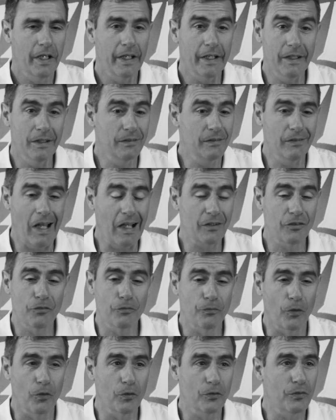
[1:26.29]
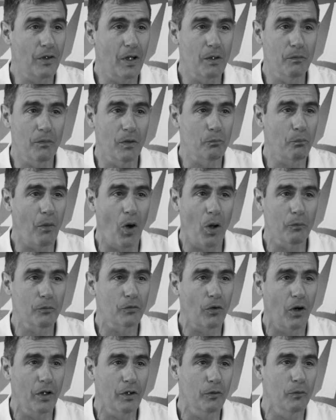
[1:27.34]
He, that's the first name that
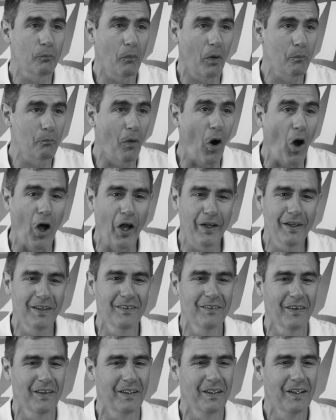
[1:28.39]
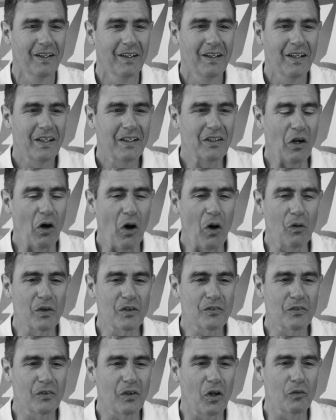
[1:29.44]
pops right into my mind. And then, you know, I
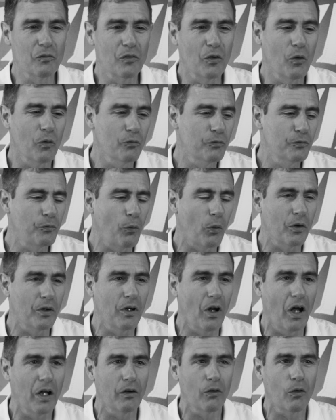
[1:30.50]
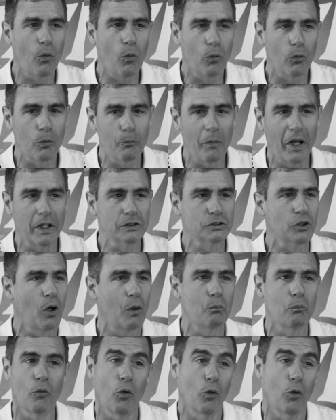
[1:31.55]
always loved the old 49er quarterback, John